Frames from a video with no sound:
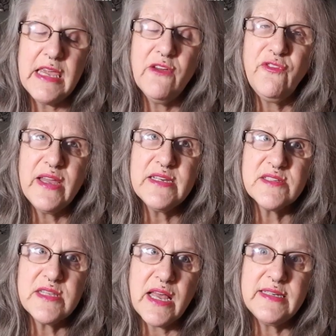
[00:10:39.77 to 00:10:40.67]
If I
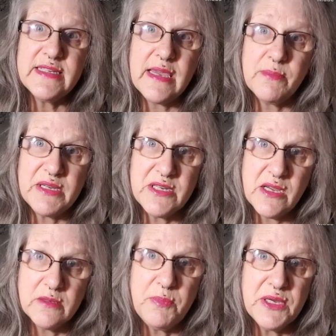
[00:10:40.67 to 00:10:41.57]
decide to get my
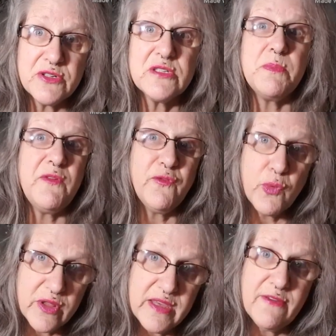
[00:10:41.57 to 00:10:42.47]
tongue pierced
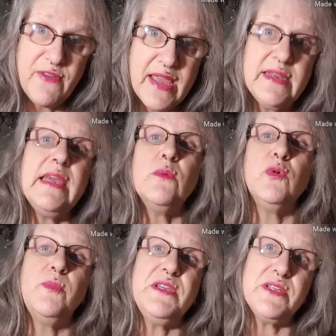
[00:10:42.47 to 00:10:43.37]
before the event, it
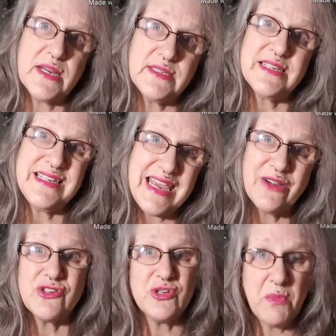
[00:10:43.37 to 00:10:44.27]
will be done today
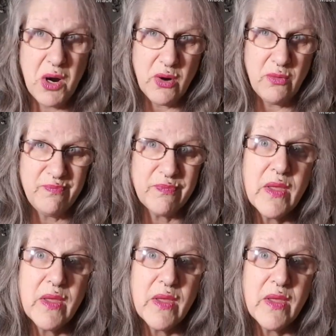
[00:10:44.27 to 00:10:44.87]
or tomorrow.